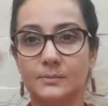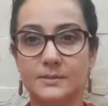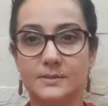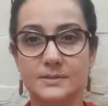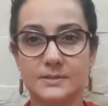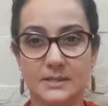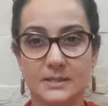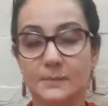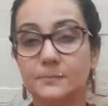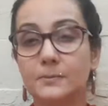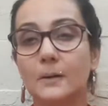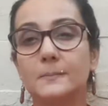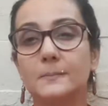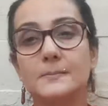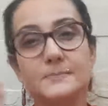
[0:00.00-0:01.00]
Skin
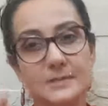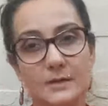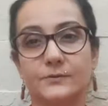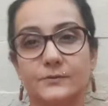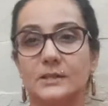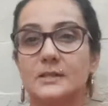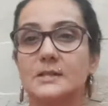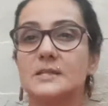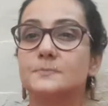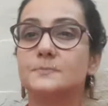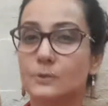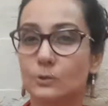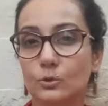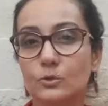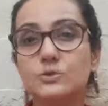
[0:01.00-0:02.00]
problems are Venus, but
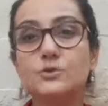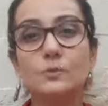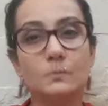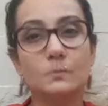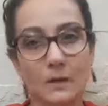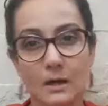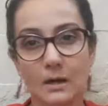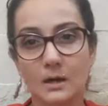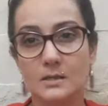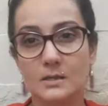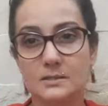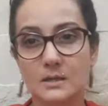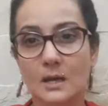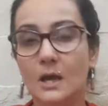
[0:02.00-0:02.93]
also Mars.